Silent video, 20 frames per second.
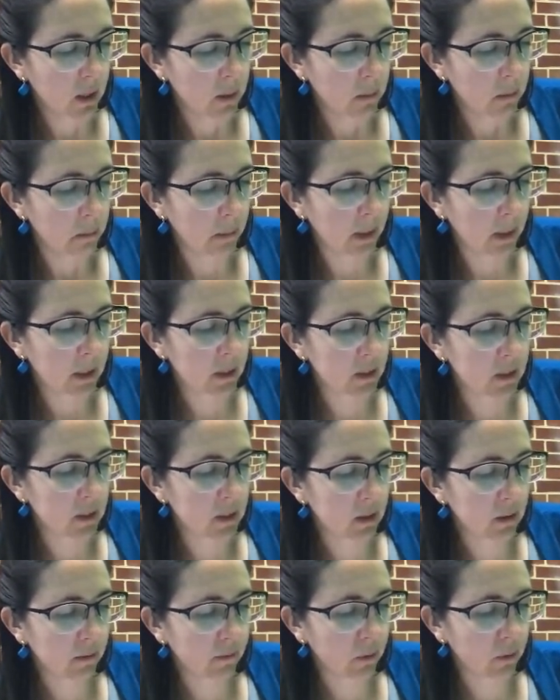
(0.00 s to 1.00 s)
minus
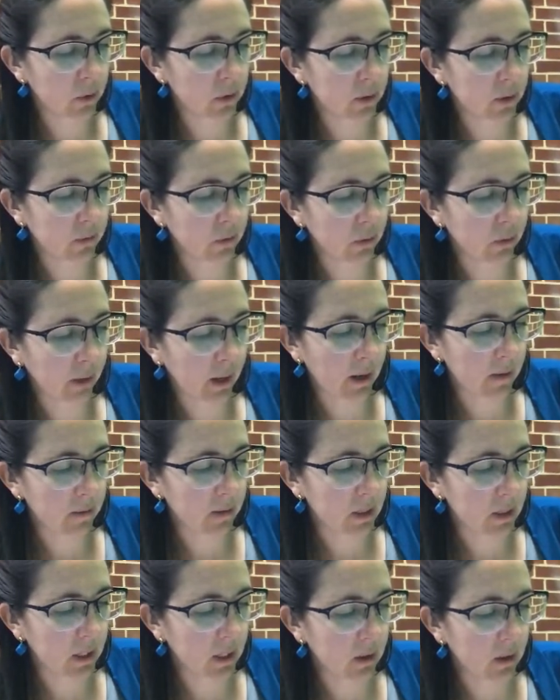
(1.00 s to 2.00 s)
the force of
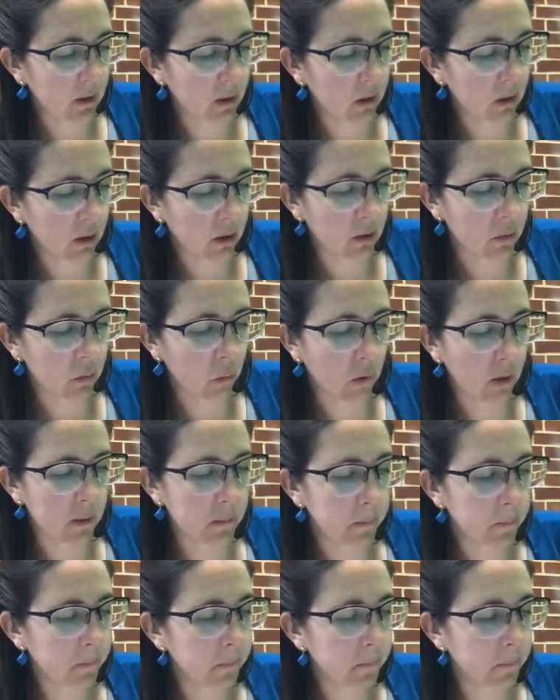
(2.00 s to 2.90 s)
gravity on 1.